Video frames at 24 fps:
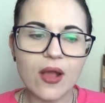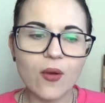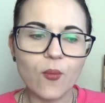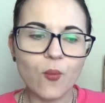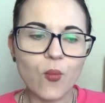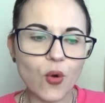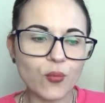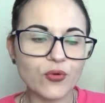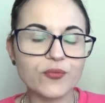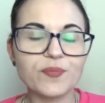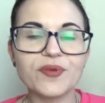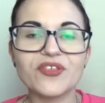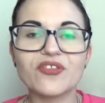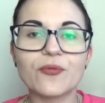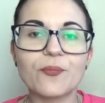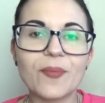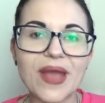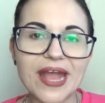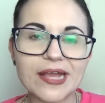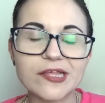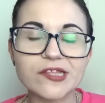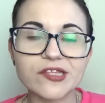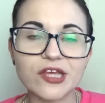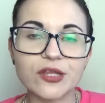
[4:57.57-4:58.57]
what would be the
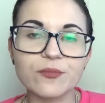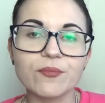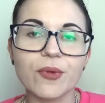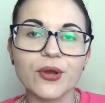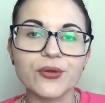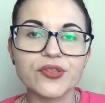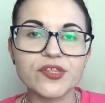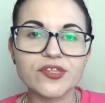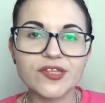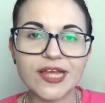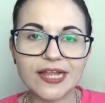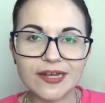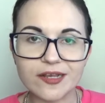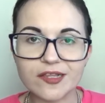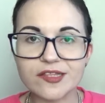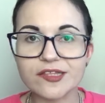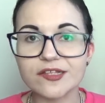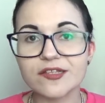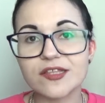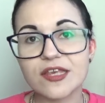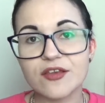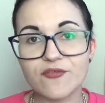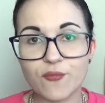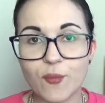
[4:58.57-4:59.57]
best and most
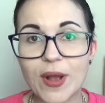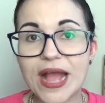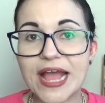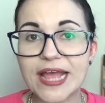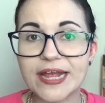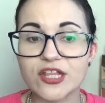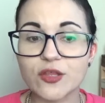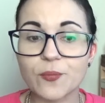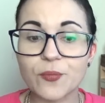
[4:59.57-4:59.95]
sensitive way